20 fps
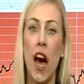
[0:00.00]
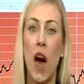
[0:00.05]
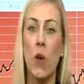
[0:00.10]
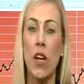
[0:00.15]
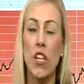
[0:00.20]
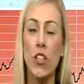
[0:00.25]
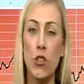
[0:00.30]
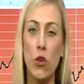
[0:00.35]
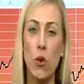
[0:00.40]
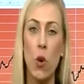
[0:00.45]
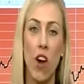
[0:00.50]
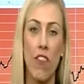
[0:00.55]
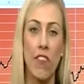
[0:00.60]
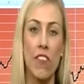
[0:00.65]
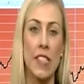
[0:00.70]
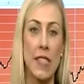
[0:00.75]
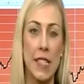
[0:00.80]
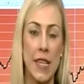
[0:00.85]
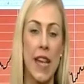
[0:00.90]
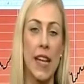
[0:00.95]
we do
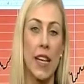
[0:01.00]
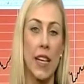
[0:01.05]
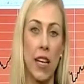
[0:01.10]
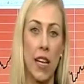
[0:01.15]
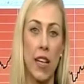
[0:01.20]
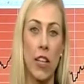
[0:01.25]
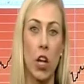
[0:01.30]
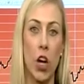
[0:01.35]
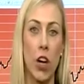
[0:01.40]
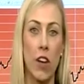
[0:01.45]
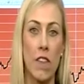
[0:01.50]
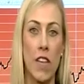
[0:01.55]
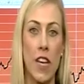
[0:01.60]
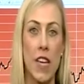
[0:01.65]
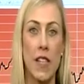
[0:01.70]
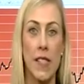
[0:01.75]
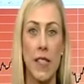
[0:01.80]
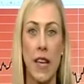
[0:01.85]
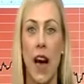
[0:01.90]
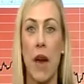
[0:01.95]
often see a lot of
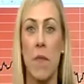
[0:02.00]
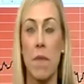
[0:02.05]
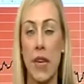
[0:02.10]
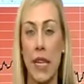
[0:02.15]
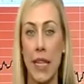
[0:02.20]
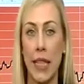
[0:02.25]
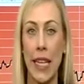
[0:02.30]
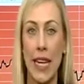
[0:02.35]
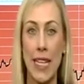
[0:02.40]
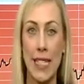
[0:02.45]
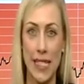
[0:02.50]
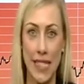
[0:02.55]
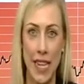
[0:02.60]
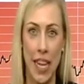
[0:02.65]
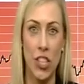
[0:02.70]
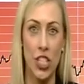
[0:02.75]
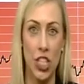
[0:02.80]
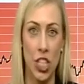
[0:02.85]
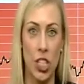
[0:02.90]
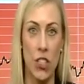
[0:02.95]
these Middle East
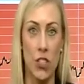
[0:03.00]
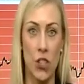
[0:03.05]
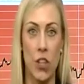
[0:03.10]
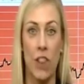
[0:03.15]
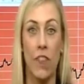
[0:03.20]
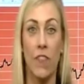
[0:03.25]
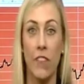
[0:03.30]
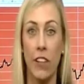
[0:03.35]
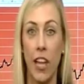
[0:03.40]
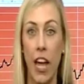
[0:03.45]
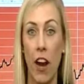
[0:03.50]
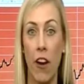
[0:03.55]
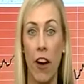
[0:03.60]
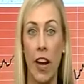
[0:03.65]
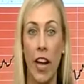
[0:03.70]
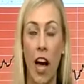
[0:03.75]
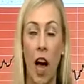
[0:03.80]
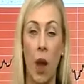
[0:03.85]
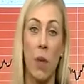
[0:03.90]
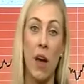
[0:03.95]
tensions sort of
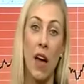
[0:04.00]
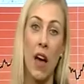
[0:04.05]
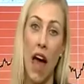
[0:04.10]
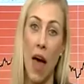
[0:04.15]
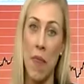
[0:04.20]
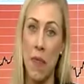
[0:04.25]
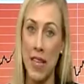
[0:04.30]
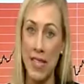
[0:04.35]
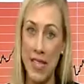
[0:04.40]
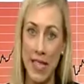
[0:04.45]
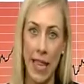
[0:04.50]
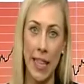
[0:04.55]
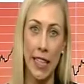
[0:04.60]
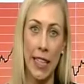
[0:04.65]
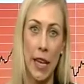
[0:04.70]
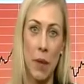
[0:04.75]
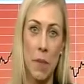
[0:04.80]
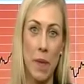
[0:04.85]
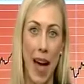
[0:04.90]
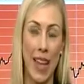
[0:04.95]
flaring up and then
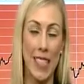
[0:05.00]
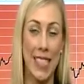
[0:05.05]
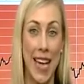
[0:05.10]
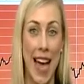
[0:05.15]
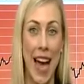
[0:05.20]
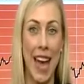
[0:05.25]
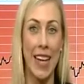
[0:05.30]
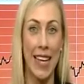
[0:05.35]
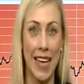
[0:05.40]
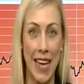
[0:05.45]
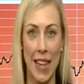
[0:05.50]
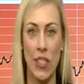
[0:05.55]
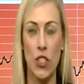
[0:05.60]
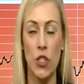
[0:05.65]
settling back down again.